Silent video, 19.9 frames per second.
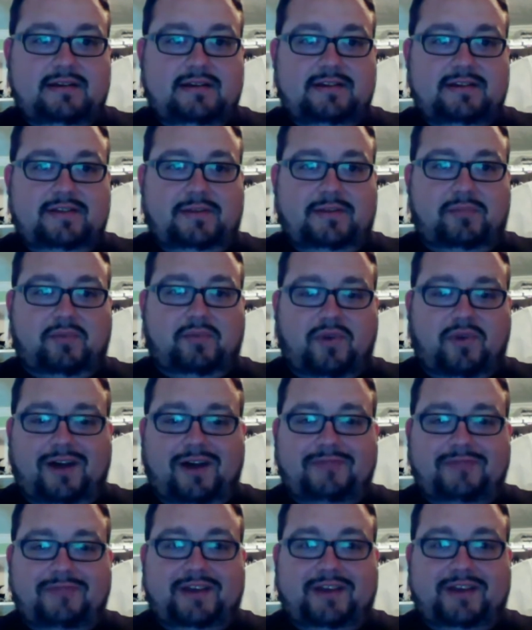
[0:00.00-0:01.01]
the
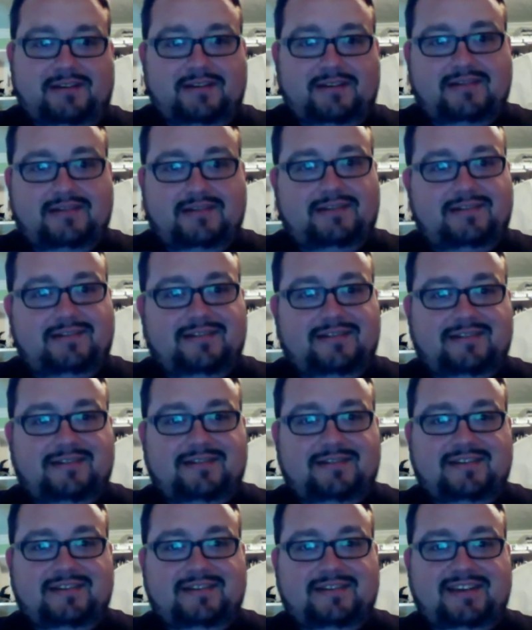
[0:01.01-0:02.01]
prophet.
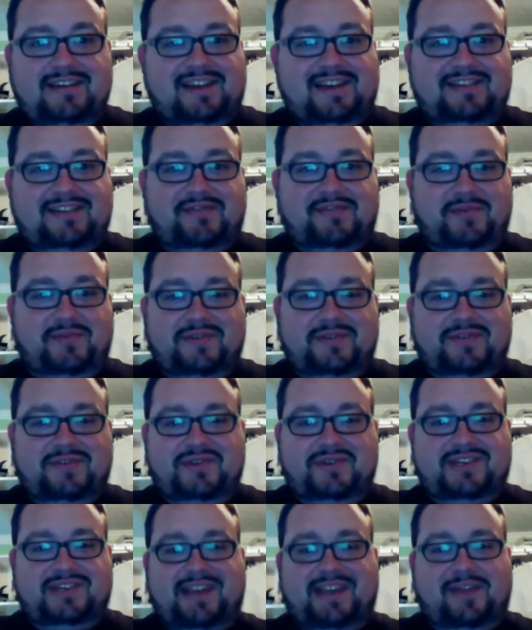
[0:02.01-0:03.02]
For
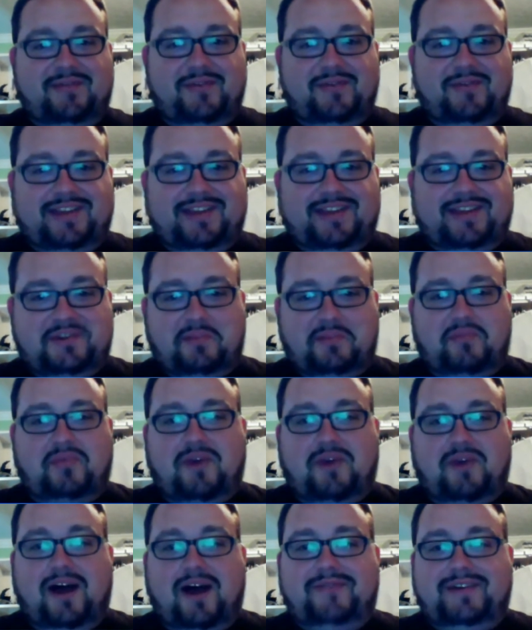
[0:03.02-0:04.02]
some reason, I feel like there's a
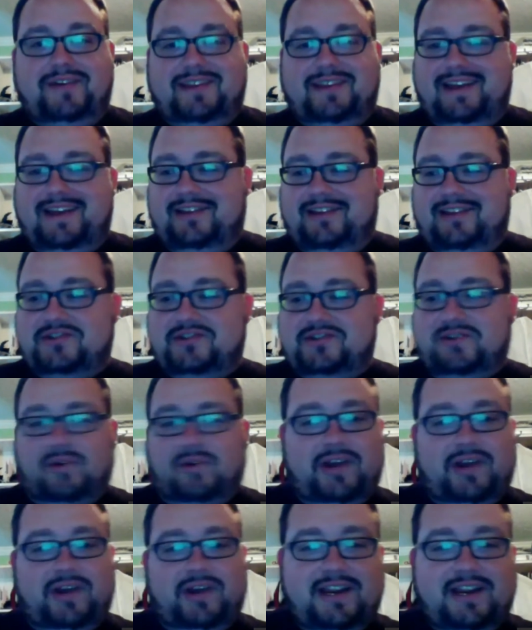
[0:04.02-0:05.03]
prophet in your story,